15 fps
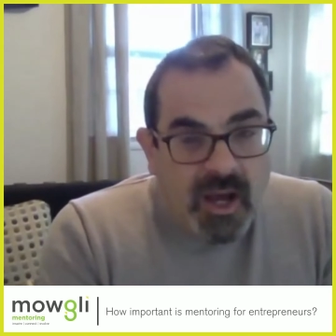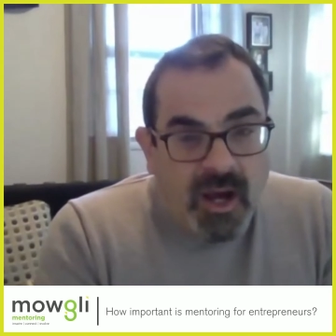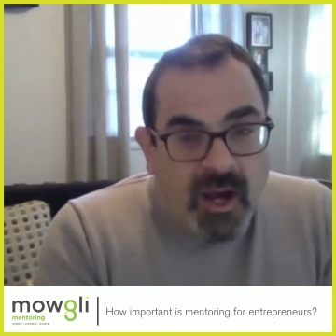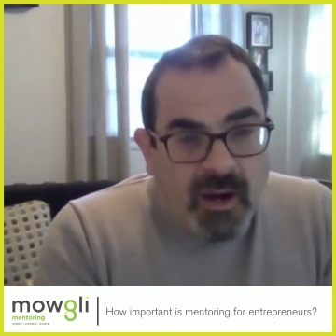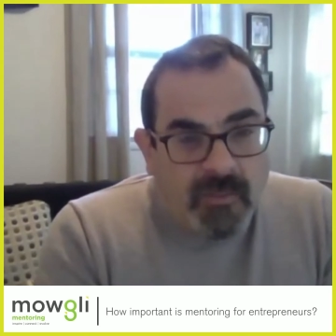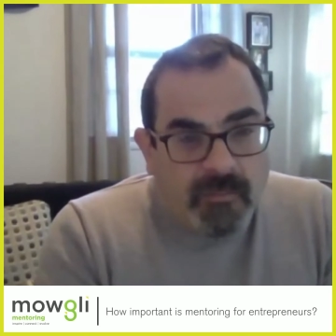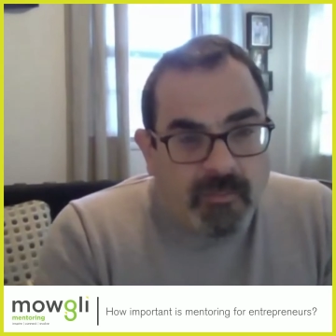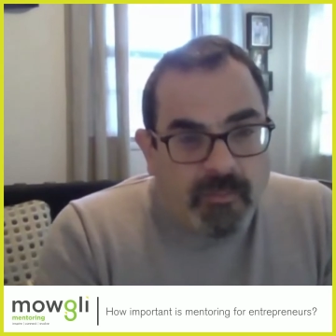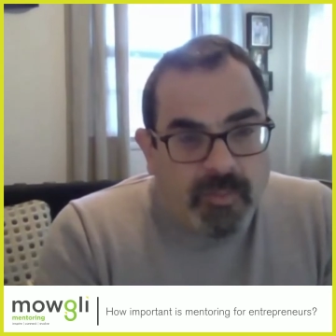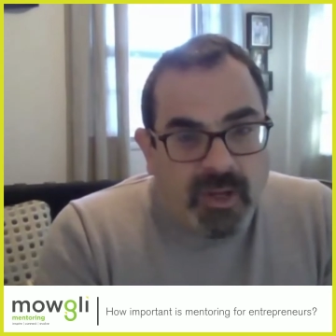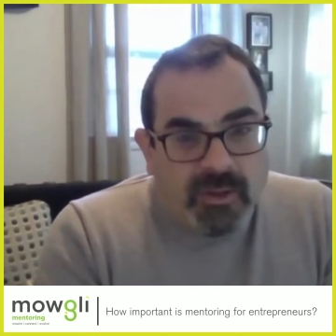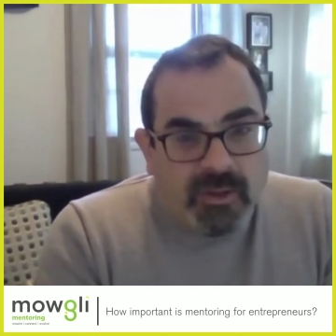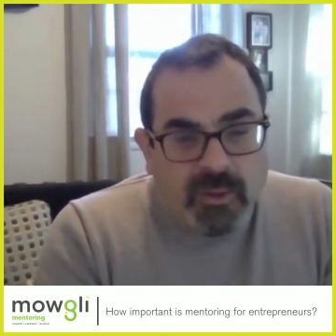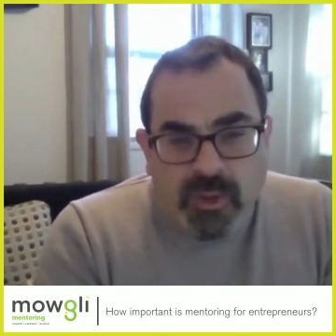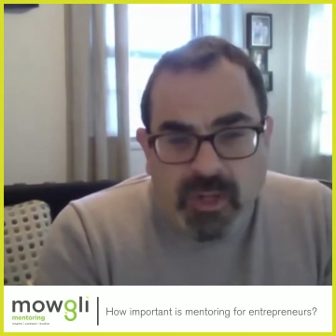Um,
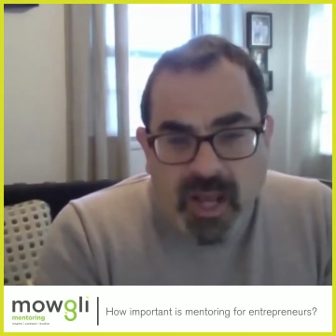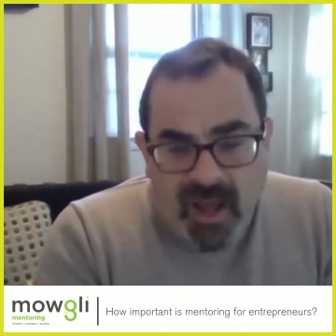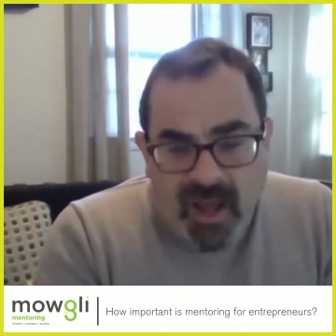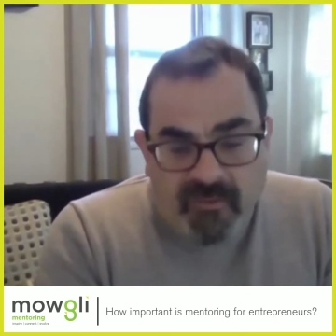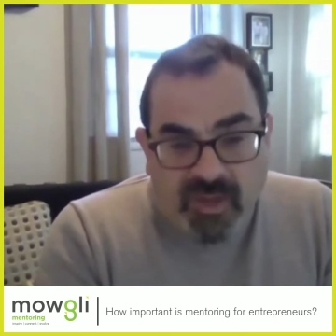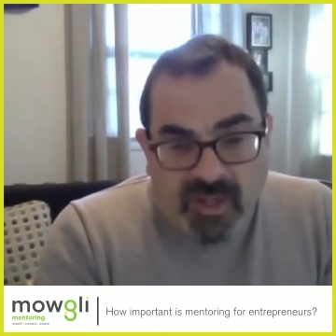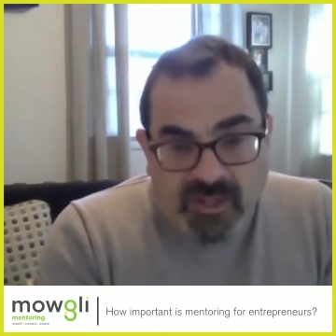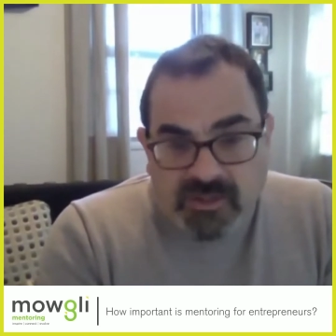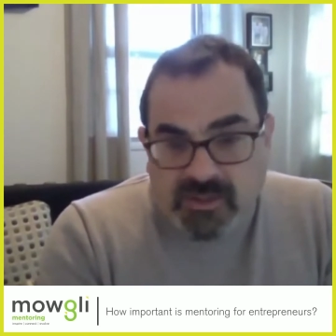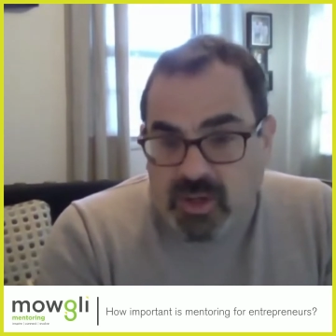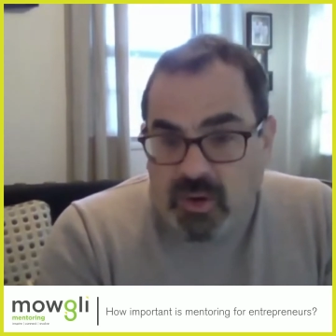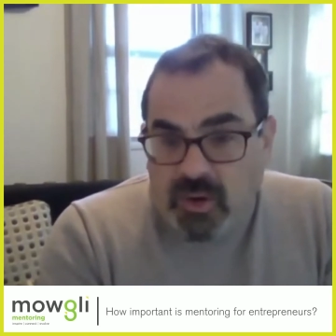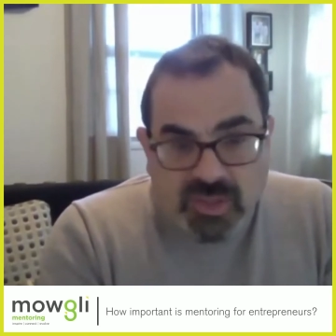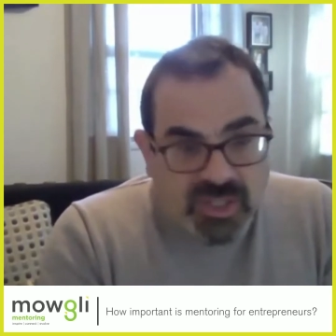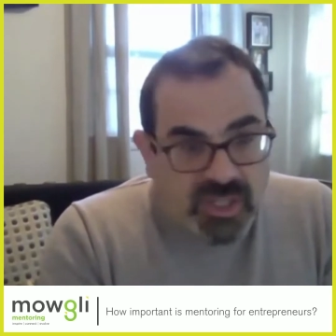but you would have these
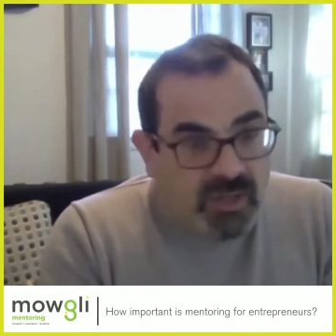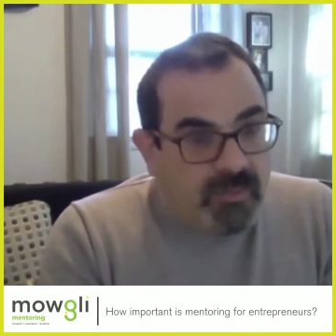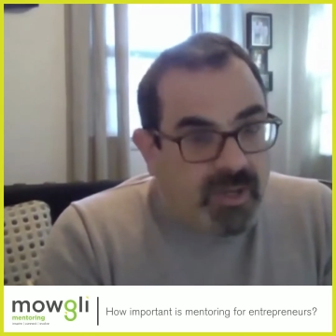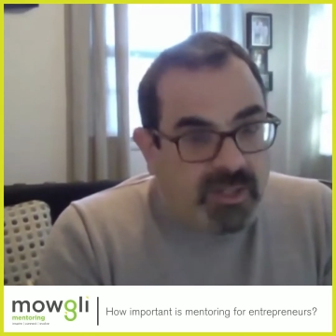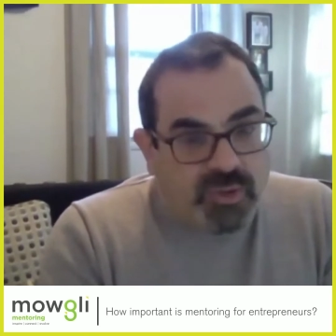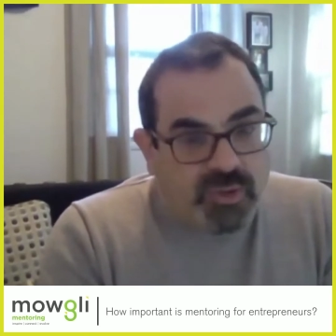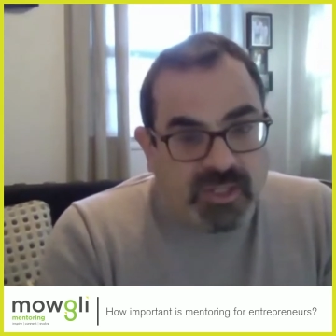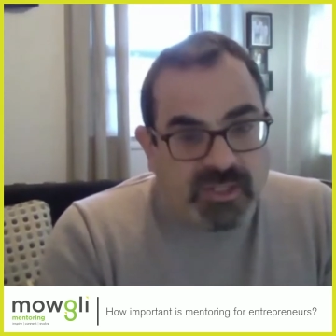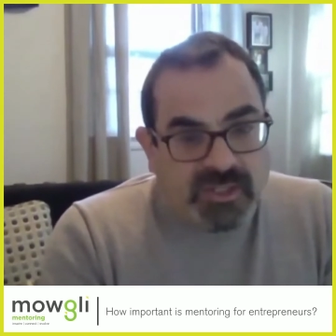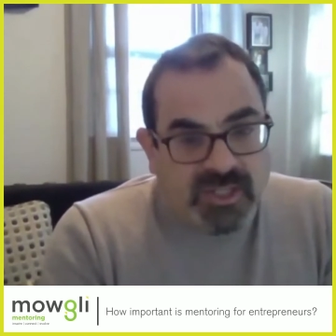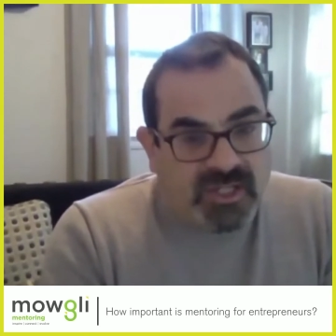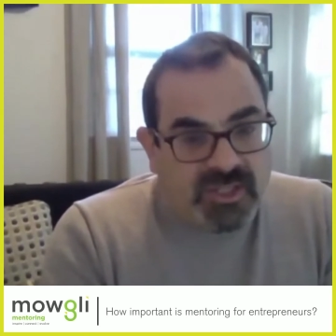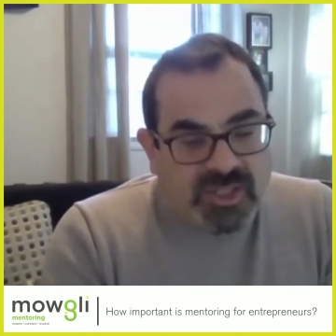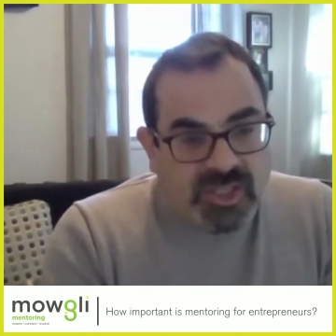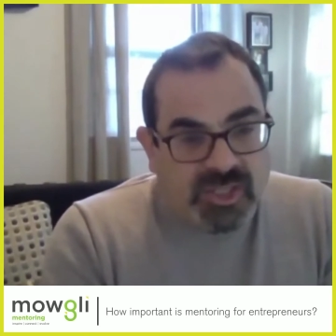coaching mentoring
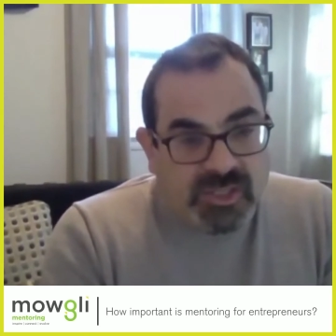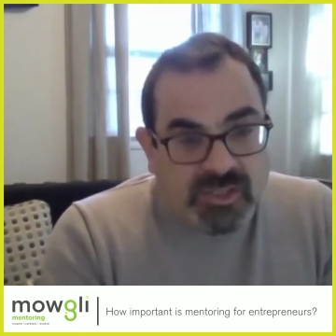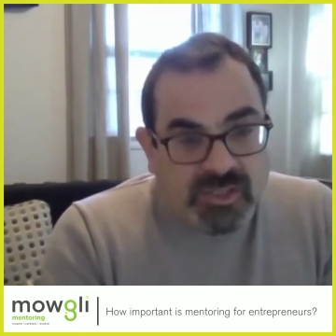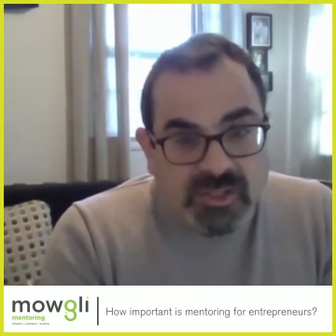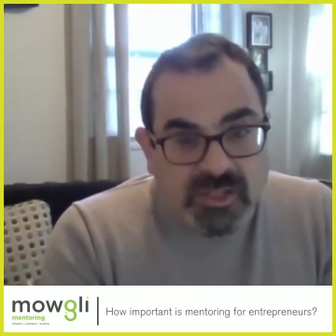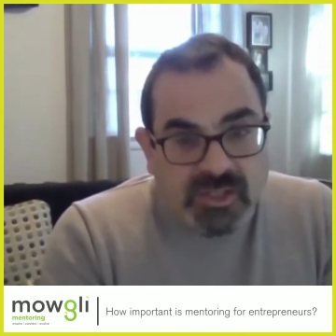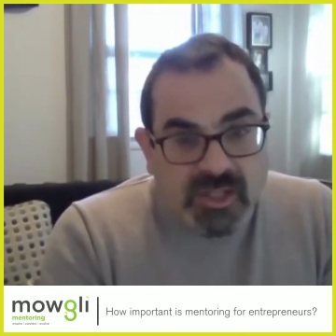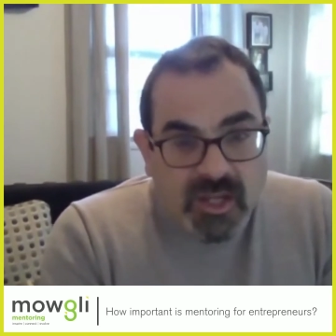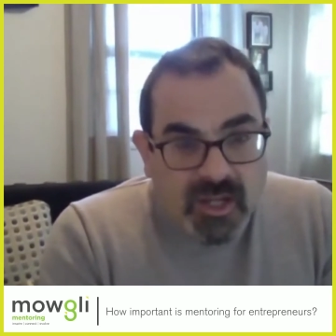sessions